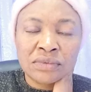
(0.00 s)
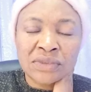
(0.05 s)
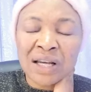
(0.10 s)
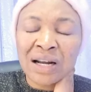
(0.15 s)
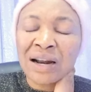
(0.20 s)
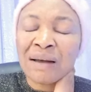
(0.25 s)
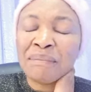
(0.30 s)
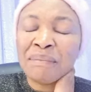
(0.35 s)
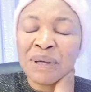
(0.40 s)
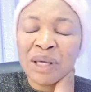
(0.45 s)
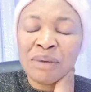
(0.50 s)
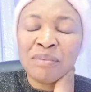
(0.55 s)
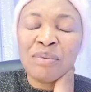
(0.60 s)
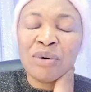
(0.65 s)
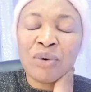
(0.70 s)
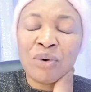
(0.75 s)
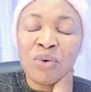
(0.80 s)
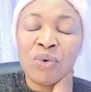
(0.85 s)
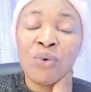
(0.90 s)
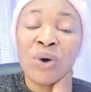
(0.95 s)
There are
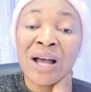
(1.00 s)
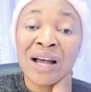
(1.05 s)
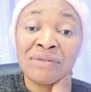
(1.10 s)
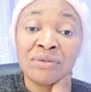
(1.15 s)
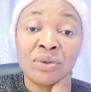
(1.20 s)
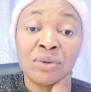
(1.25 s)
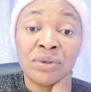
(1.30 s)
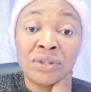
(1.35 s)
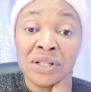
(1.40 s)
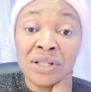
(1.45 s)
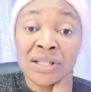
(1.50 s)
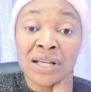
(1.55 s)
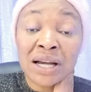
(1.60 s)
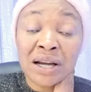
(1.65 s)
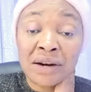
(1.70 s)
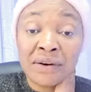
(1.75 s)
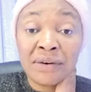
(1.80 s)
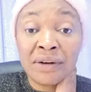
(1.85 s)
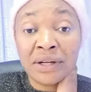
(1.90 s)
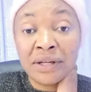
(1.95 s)
people who have to
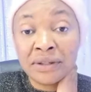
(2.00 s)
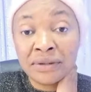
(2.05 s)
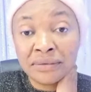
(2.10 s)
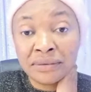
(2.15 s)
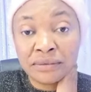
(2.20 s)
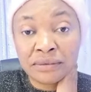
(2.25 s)
disagree.